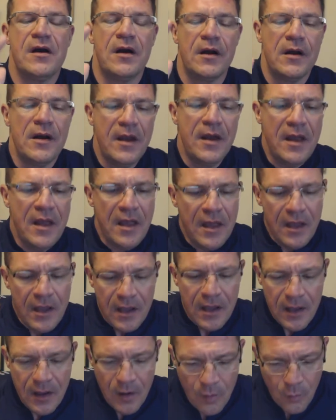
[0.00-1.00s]
are
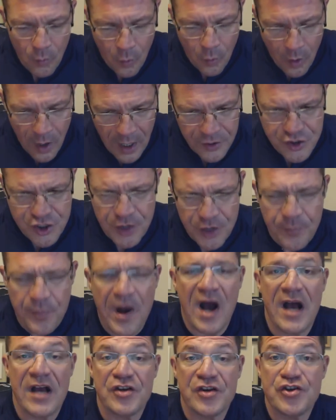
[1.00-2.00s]
watch your
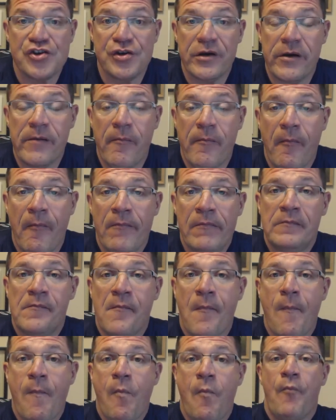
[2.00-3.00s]
posture,
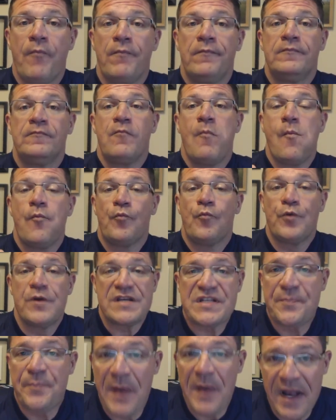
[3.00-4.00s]

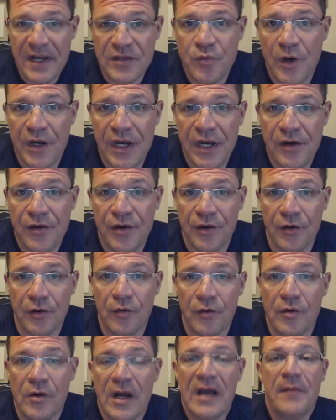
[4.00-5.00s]
respect what you
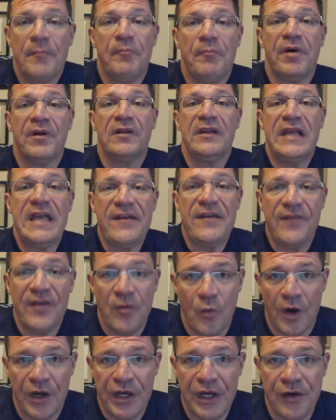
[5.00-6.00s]
do, believe
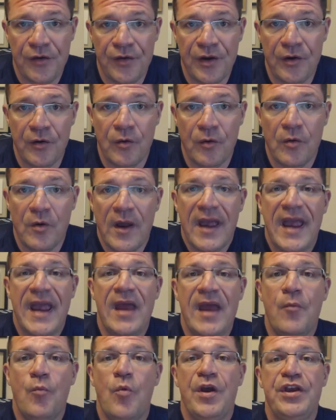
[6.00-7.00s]
in what you do,
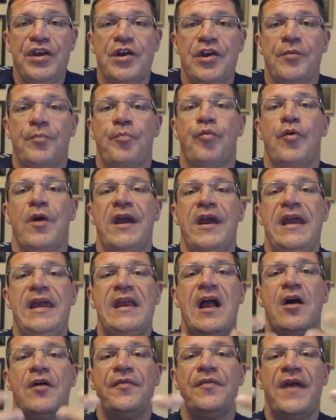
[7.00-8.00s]
and when you're
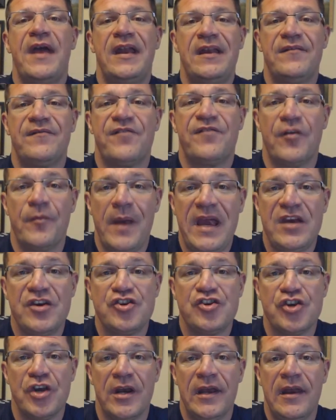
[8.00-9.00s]
bringing out that
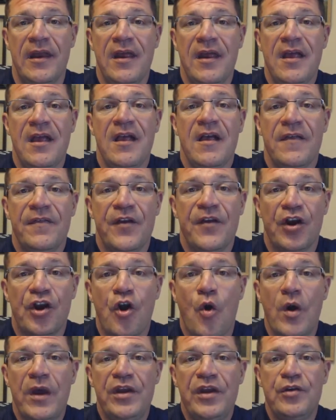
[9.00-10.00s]
information, they're
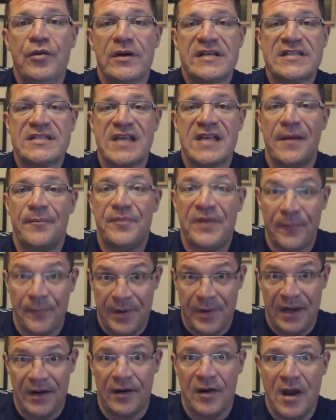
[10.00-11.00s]
going to accept
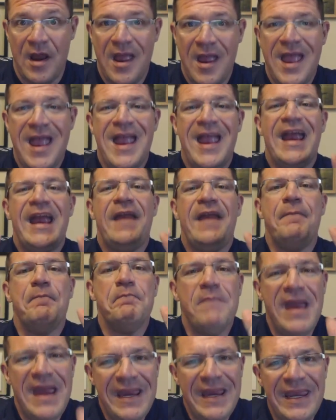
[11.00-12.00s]
it better.
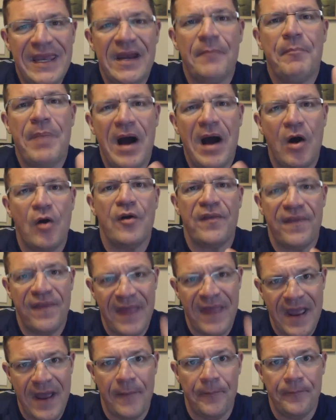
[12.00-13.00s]
And make it about
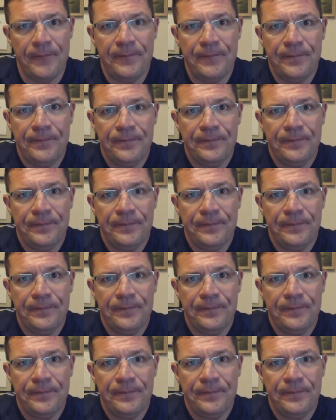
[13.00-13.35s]
them.